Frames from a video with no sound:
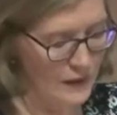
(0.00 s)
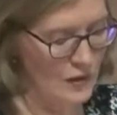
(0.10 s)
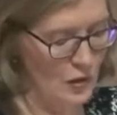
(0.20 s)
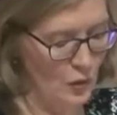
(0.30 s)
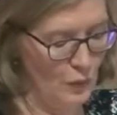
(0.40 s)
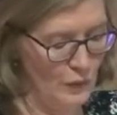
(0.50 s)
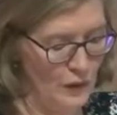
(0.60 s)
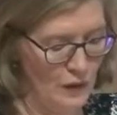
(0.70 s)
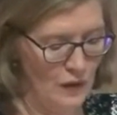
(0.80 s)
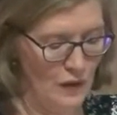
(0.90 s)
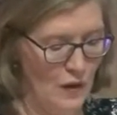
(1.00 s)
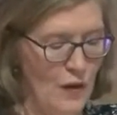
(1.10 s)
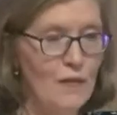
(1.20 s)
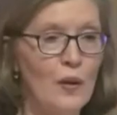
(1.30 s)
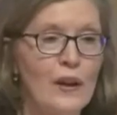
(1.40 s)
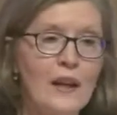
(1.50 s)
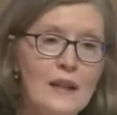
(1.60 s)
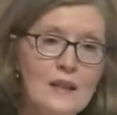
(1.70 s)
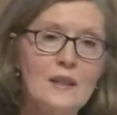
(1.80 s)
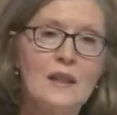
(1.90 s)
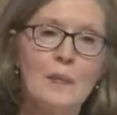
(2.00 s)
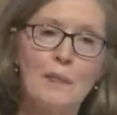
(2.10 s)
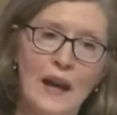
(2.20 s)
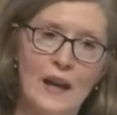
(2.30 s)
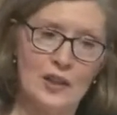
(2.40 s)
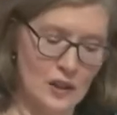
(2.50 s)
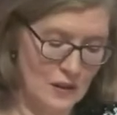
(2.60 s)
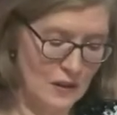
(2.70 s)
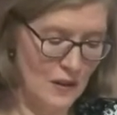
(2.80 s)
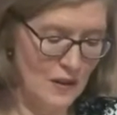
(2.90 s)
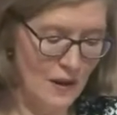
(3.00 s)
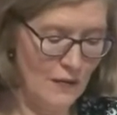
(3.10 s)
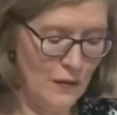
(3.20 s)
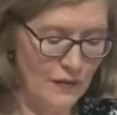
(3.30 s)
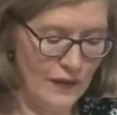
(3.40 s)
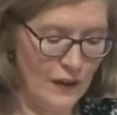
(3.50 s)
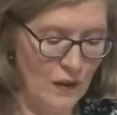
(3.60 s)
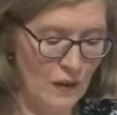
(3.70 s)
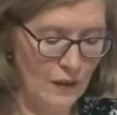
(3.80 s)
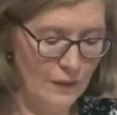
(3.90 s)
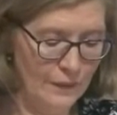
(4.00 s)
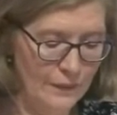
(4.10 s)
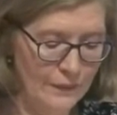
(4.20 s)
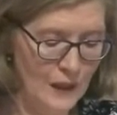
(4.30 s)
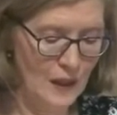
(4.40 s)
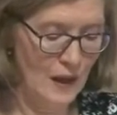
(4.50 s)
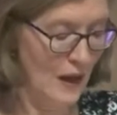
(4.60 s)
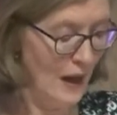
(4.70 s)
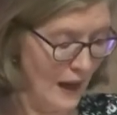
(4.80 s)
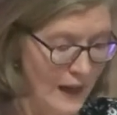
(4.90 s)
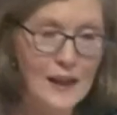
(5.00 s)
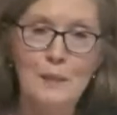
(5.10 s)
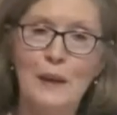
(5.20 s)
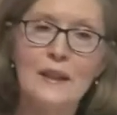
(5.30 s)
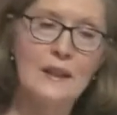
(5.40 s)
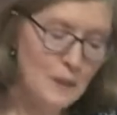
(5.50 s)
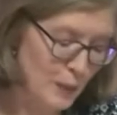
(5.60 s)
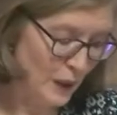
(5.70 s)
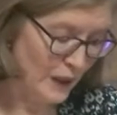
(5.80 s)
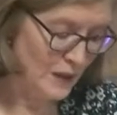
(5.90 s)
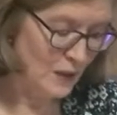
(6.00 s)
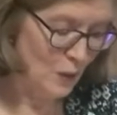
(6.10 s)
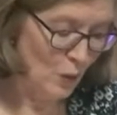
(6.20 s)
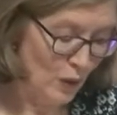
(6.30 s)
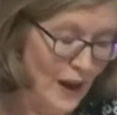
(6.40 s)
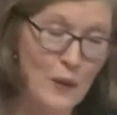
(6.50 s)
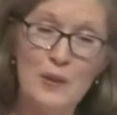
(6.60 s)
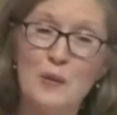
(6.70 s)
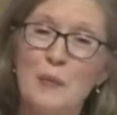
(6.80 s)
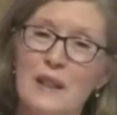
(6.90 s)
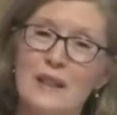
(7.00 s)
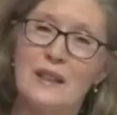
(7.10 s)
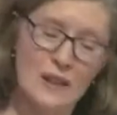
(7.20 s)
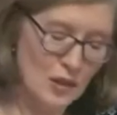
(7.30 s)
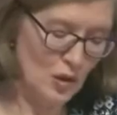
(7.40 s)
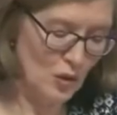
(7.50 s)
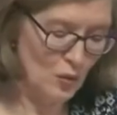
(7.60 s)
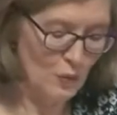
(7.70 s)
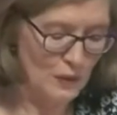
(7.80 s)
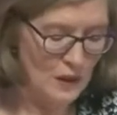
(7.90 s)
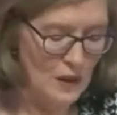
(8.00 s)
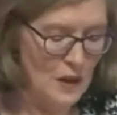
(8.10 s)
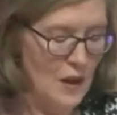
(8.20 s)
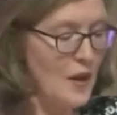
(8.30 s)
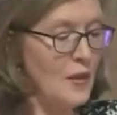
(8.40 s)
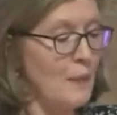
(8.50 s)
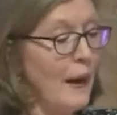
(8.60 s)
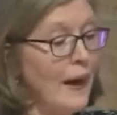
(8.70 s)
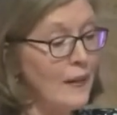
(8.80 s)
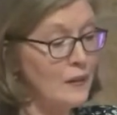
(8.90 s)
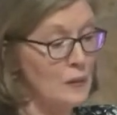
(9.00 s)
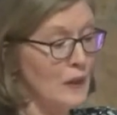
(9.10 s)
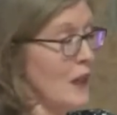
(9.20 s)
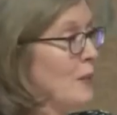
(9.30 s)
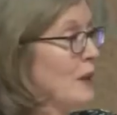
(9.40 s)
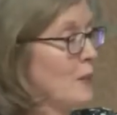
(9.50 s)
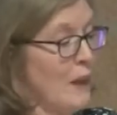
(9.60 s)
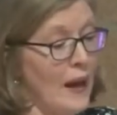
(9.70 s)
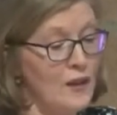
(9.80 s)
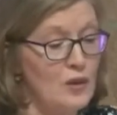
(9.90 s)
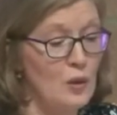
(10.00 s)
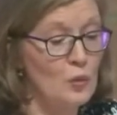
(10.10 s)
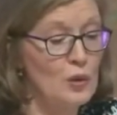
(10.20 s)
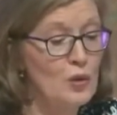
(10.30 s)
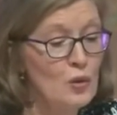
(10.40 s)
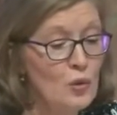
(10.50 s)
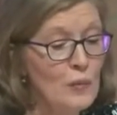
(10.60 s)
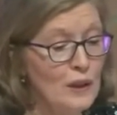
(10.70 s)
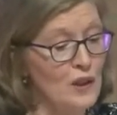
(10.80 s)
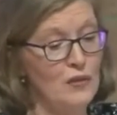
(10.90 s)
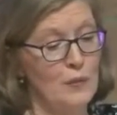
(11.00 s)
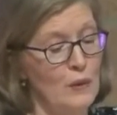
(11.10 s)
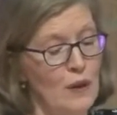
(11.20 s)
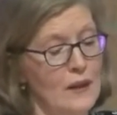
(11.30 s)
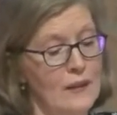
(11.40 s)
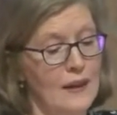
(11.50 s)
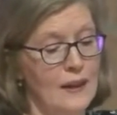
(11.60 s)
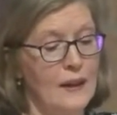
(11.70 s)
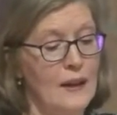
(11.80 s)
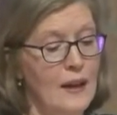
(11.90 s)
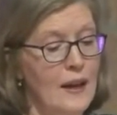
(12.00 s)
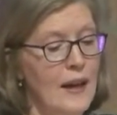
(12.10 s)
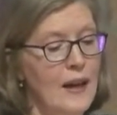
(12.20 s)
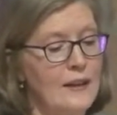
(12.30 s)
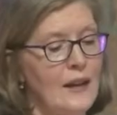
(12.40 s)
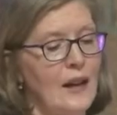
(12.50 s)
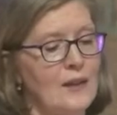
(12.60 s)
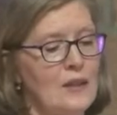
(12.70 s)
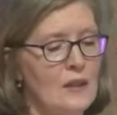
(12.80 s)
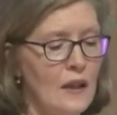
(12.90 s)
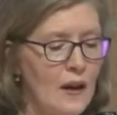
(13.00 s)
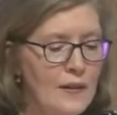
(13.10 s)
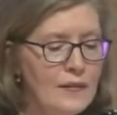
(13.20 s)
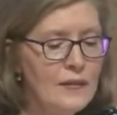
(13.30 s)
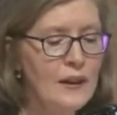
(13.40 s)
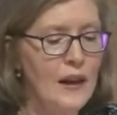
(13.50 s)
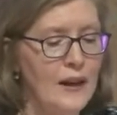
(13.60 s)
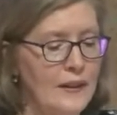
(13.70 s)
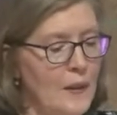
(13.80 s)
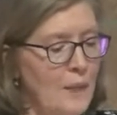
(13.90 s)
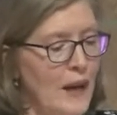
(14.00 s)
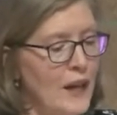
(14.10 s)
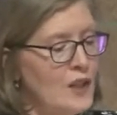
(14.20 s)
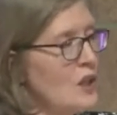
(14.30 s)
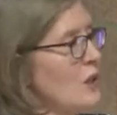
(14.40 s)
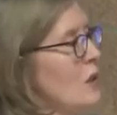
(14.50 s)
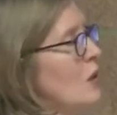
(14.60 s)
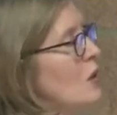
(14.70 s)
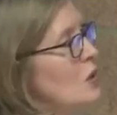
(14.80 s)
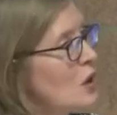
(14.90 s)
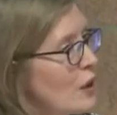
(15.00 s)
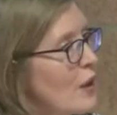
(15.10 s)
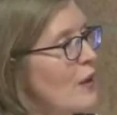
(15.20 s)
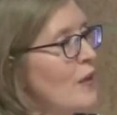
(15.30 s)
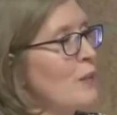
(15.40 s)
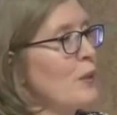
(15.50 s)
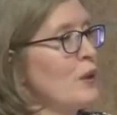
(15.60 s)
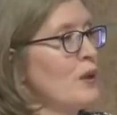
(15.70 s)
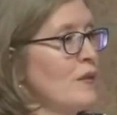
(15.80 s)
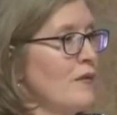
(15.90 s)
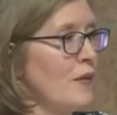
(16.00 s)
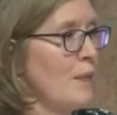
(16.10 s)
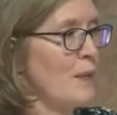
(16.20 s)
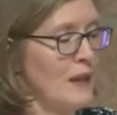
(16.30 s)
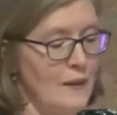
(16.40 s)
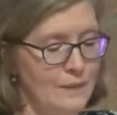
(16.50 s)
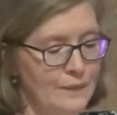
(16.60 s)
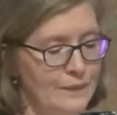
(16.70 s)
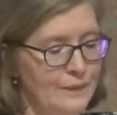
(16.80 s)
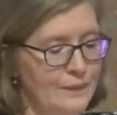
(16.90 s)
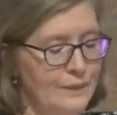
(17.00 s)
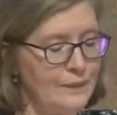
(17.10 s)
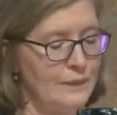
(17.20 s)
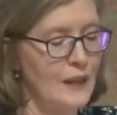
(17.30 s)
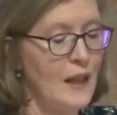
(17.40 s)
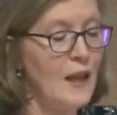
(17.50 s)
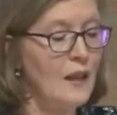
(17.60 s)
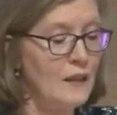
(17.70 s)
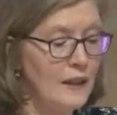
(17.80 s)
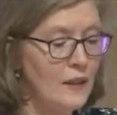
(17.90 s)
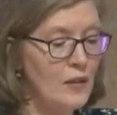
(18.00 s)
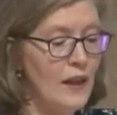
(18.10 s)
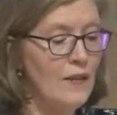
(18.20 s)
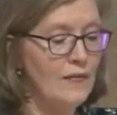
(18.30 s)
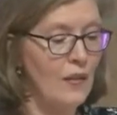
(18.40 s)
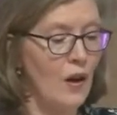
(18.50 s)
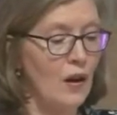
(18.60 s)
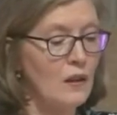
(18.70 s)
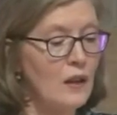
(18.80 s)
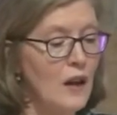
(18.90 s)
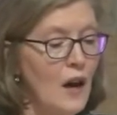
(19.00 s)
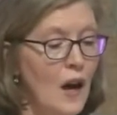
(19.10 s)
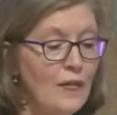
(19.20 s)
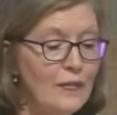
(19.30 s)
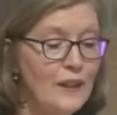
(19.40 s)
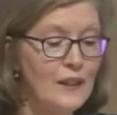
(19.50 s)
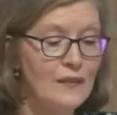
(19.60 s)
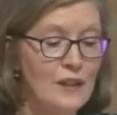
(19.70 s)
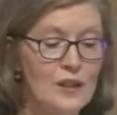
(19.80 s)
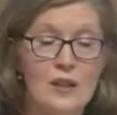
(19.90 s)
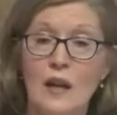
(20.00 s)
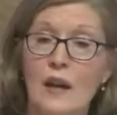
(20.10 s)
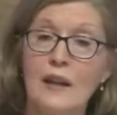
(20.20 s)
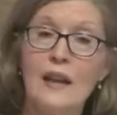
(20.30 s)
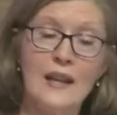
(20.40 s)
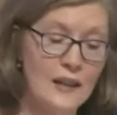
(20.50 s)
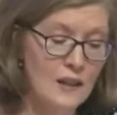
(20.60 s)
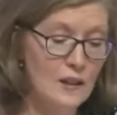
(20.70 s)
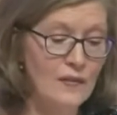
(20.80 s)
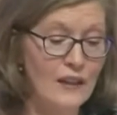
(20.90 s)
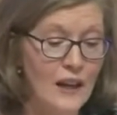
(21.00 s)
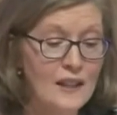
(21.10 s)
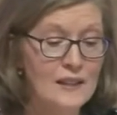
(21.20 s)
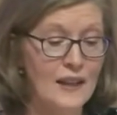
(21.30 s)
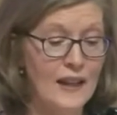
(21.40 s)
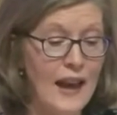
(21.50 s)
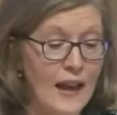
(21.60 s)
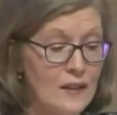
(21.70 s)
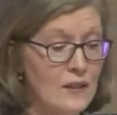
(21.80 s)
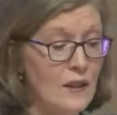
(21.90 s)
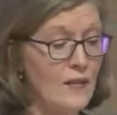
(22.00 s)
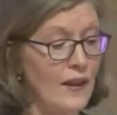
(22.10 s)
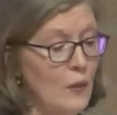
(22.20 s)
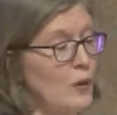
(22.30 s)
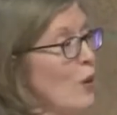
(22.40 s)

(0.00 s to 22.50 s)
consumed, for his compassions never fail." I had been in a place where I was being consumed. The path to becoming a pastor was too much for me right then, and God's love and compassion took the burden from me. Later that fall, a friend of our son and his fiance asked if I would